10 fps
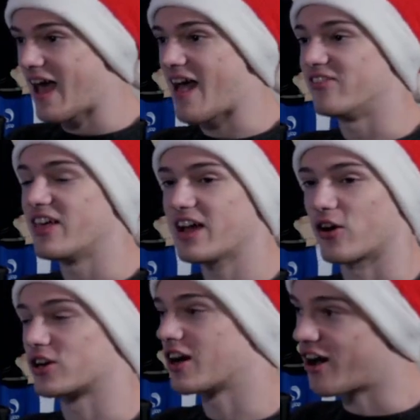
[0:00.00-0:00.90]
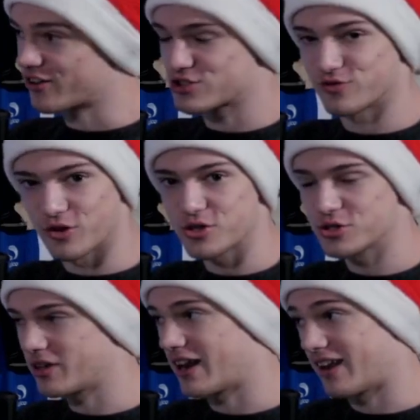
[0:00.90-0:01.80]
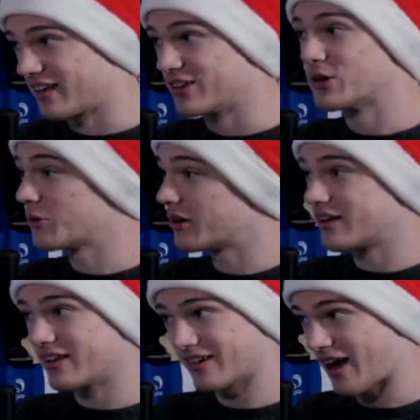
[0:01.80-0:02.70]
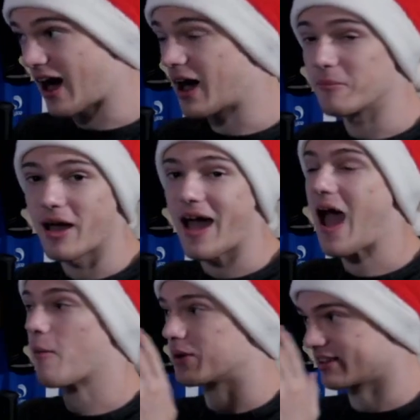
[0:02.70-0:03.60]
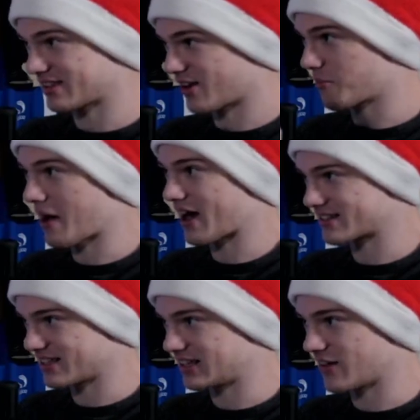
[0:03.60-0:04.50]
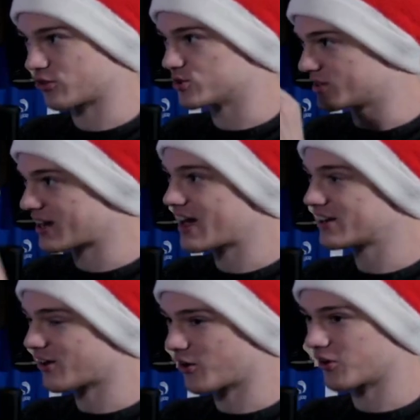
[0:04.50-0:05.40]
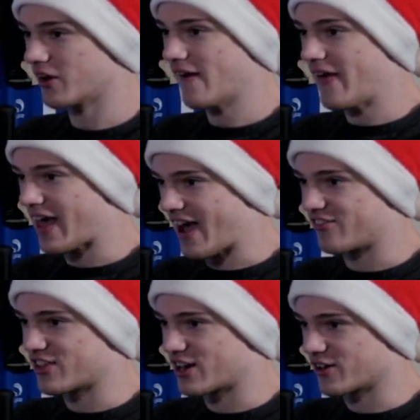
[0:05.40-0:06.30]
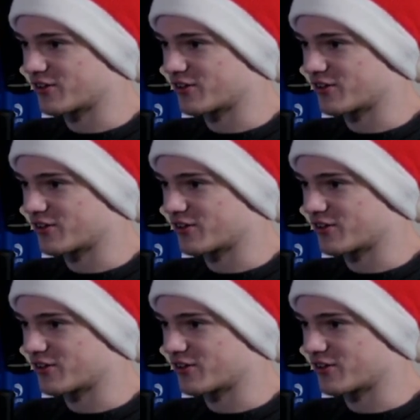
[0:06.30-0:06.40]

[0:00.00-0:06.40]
And they are controversial. And you know what? I'm happy that they are back to that level, because United are at their